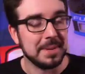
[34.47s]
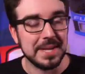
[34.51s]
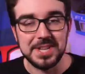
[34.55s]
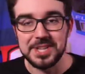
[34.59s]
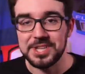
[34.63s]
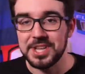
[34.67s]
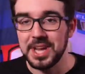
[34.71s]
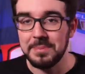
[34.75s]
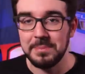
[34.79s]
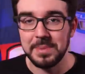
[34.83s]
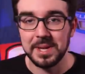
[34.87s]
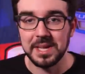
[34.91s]

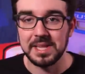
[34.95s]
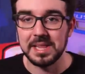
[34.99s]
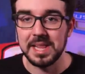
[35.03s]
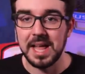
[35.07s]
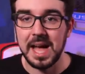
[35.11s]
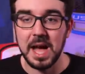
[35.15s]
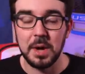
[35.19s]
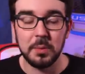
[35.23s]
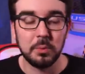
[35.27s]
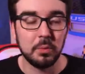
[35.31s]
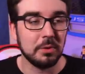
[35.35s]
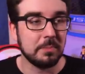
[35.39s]
BJ
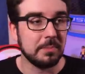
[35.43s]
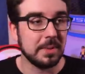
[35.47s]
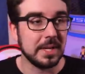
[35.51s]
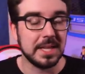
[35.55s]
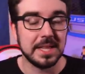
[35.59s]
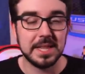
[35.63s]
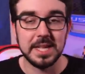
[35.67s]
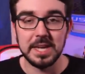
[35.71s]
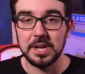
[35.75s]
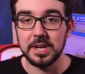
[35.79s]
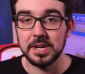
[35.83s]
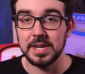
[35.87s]
McLeod will
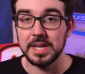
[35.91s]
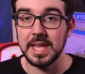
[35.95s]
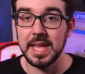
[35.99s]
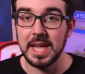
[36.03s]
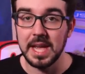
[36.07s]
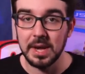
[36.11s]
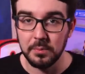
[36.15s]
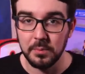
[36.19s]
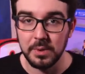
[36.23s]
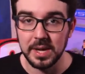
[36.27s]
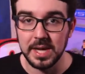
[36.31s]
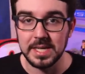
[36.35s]
be there.
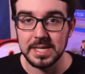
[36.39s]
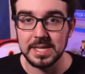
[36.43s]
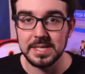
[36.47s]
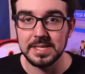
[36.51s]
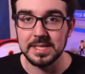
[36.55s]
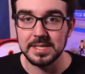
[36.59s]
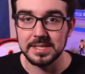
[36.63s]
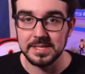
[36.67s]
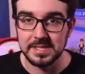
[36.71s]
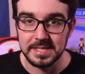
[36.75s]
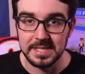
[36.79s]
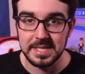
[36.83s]
Can't wait
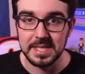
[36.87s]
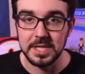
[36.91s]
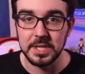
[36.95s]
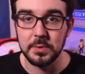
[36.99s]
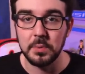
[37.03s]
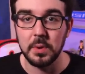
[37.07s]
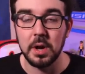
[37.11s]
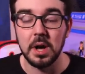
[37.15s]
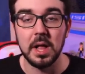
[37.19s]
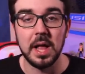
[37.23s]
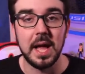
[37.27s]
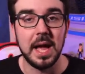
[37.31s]
to see
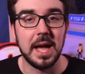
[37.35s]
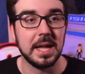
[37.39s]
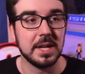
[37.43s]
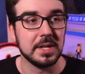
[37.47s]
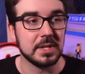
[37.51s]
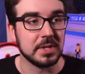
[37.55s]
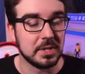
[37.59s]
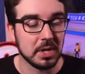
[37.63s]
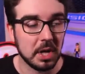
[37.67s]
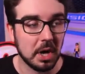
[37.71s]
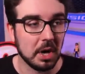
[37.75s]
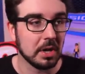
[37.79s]
you all
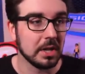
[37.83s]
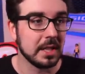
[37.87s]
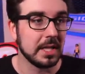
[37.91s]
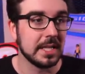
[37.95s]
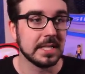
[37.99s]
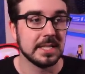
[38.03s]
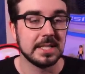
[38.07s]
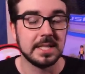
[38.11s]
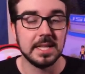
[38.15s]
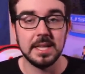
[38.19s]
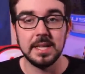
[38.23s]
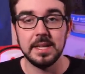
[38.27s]
at
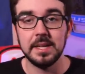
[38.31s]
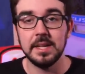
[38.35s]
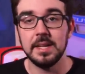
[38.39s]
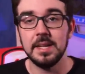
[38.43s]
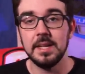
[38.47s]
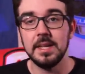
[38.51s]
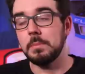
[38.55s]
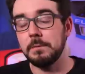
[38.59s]
Darlington.